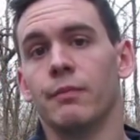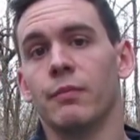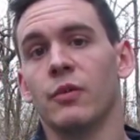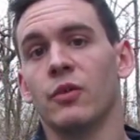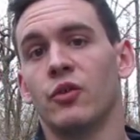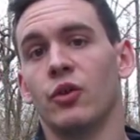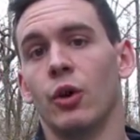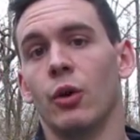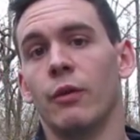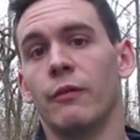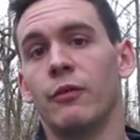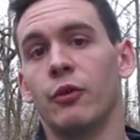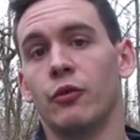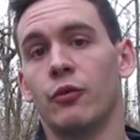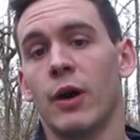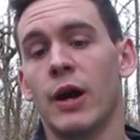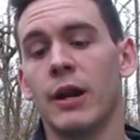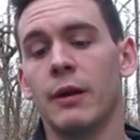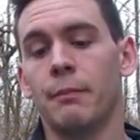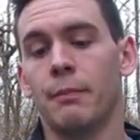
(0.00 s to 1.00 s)
So if you're
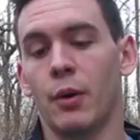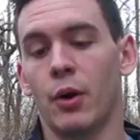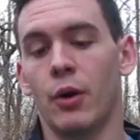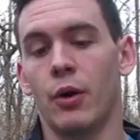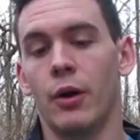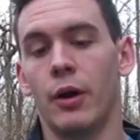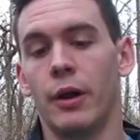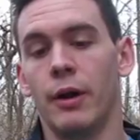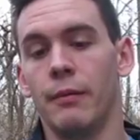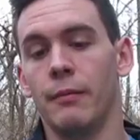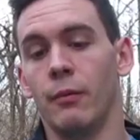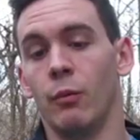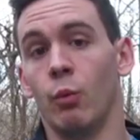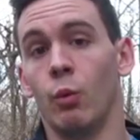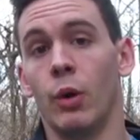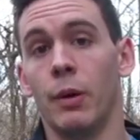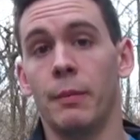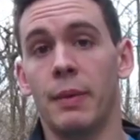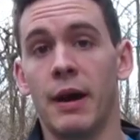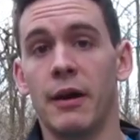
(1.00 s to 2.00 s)
trying to burn
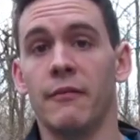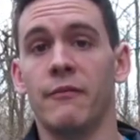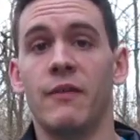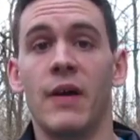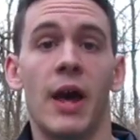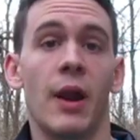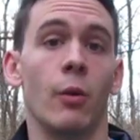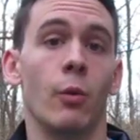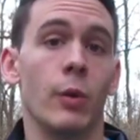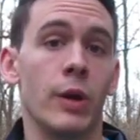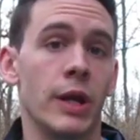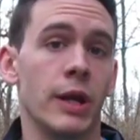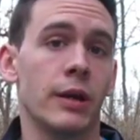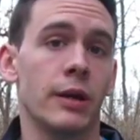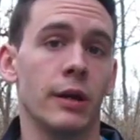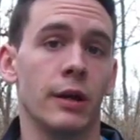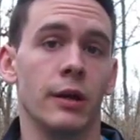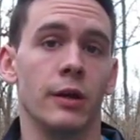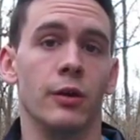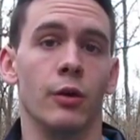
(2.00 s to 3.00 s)
1 pound of fat a week,